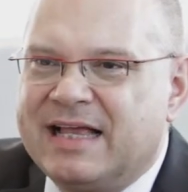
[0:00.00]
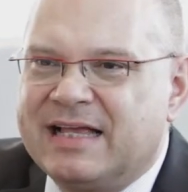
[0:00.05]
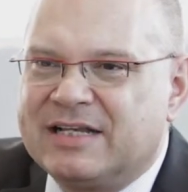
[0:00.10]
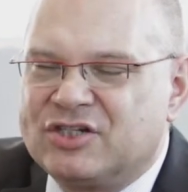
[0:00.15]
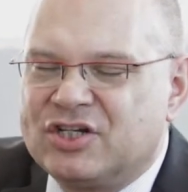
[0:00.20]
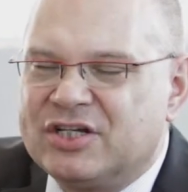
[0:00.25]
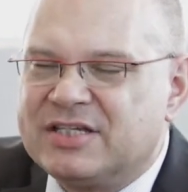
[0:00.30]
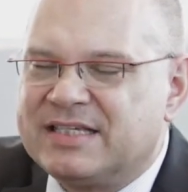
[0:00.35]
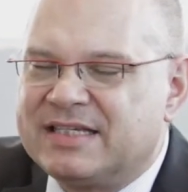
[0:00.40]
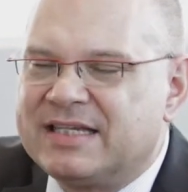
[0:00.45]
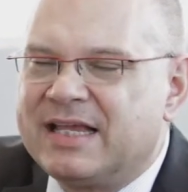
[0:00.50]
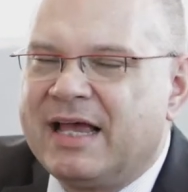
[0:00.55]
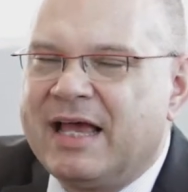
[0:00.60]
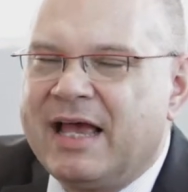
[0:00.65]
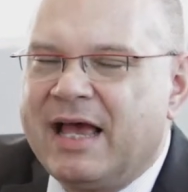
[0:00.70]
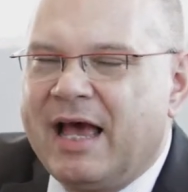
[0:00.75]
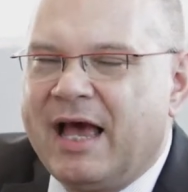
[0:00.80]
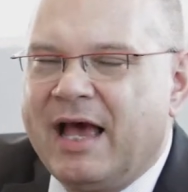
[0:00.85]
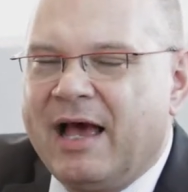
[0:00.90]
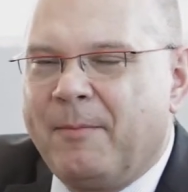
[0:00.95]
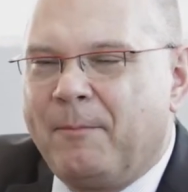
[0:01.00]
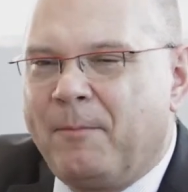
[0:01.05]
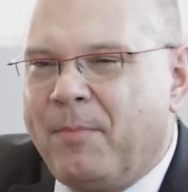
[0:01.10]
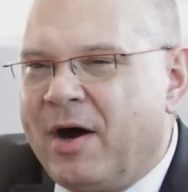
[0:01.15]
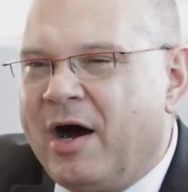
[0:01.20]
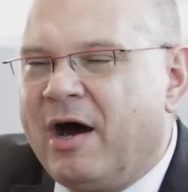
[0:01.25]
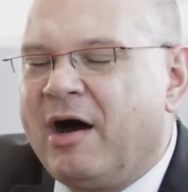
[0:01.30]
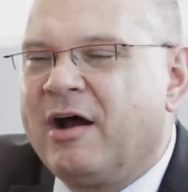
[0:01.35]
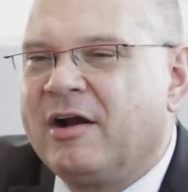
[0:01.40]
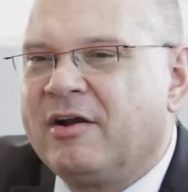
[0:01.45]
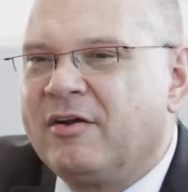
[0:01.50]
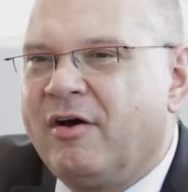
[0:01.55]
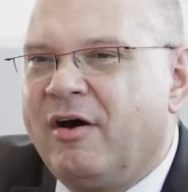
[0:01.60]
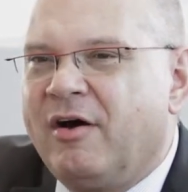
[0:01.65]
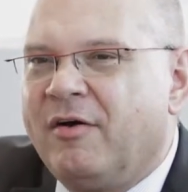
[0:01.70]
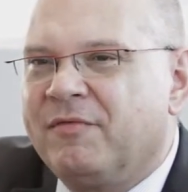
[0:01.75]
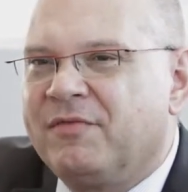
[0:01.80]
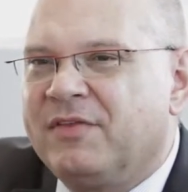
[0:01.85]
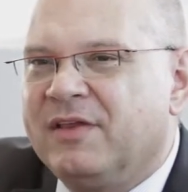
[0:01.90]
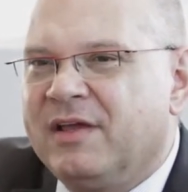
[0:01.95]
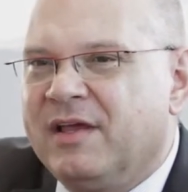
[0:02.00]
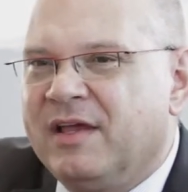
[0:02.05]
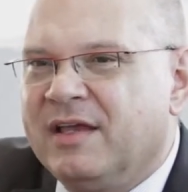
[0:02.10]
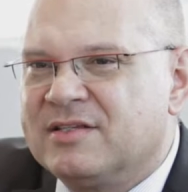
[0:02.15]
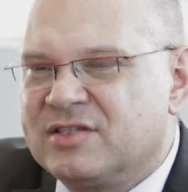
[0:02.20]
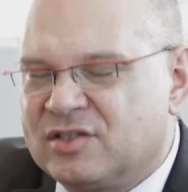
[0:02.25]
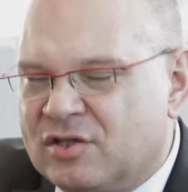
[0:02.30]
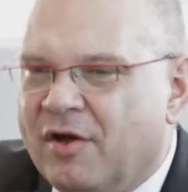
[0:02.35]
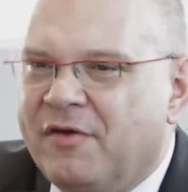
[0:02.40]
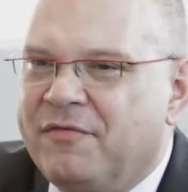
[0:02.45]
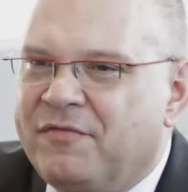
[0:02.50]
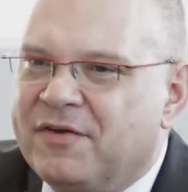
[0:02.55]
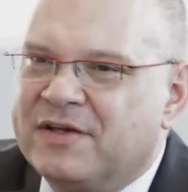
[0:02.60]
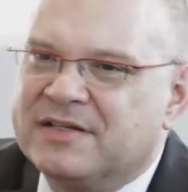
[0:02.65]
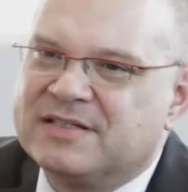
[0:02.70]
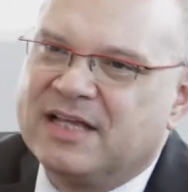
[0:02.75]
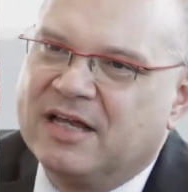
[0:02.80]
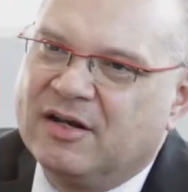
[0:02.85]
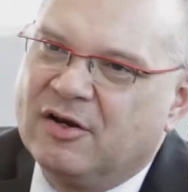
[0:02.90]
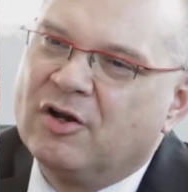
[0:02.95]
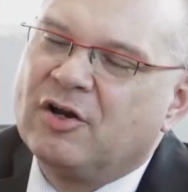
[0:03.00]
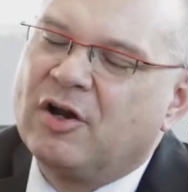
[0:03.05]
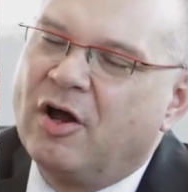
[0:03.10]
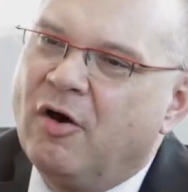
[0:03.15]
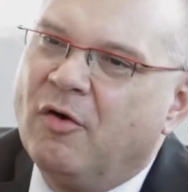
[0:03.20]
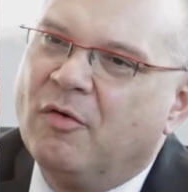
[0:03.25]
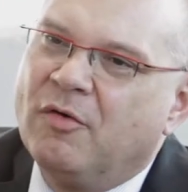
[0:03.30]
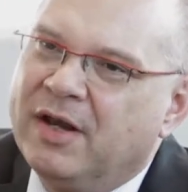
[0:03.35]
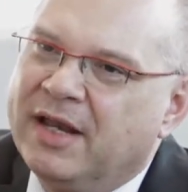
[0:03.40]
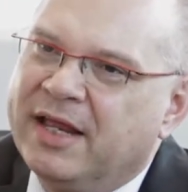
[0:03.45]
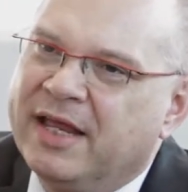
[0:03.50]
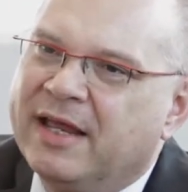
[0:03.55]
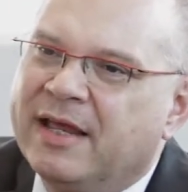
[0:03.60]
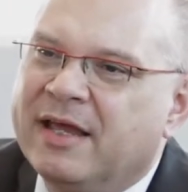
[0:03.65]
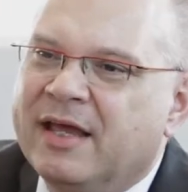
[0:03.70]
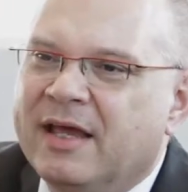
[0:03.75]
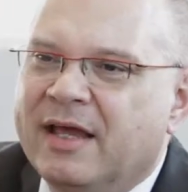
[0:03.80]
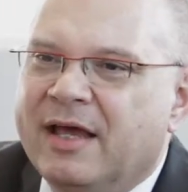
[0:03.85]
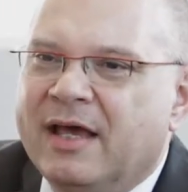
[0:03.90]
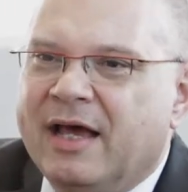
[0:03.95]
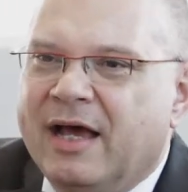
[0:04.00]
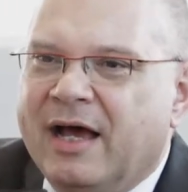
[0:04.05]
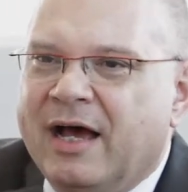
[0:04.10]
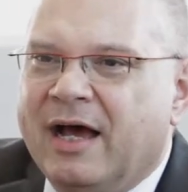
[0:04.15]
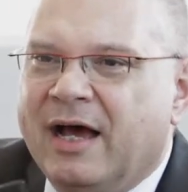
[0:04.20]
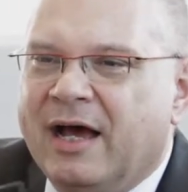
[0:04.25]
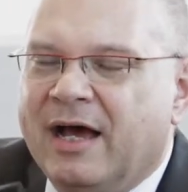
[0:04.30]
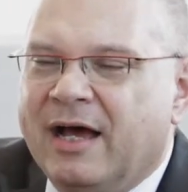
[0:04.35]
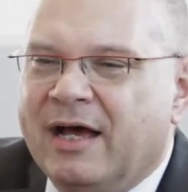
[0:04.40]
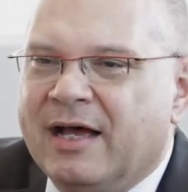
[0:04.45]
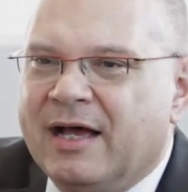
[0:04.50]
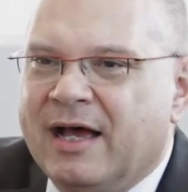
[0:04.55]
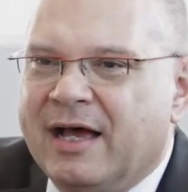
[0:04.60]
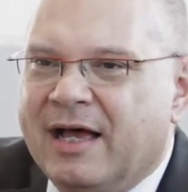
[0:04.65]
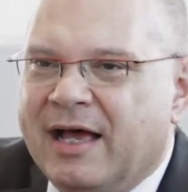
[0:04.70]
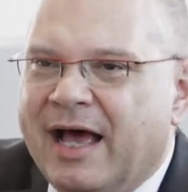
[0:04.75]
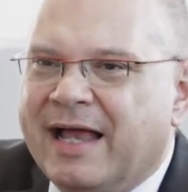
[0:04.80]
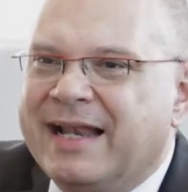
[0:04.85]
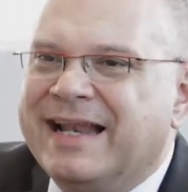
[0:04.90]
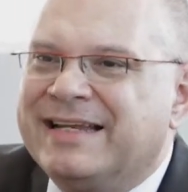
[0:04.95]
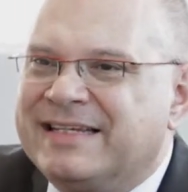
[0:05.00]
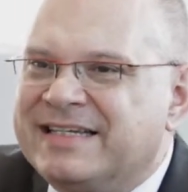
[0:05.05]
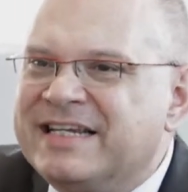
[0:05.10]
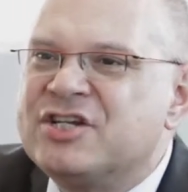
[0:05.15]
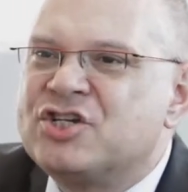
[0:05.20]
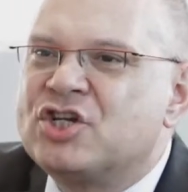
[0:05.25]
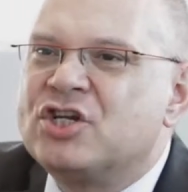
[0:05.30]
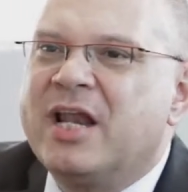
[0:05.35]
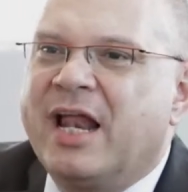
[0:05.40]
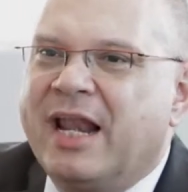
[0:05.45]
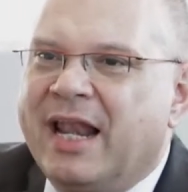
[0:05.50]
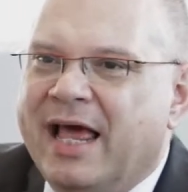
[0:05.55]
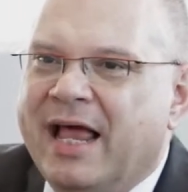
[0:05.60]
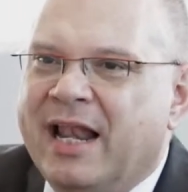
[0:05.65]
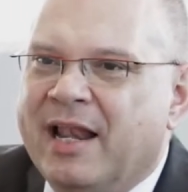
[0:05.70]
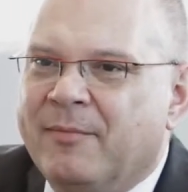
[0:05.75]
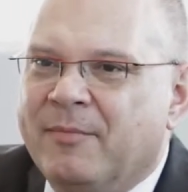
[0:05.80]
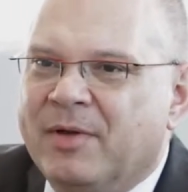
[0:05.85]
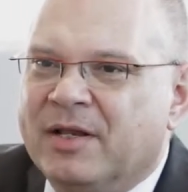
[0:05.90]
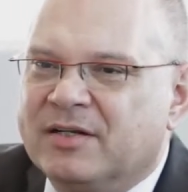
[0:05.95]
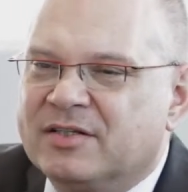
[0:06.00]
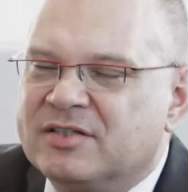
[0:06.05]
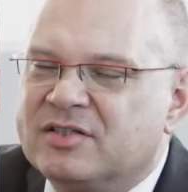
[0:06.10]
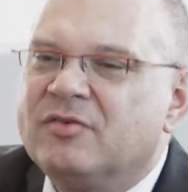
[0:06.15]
just a part of the surface and not only an additional element.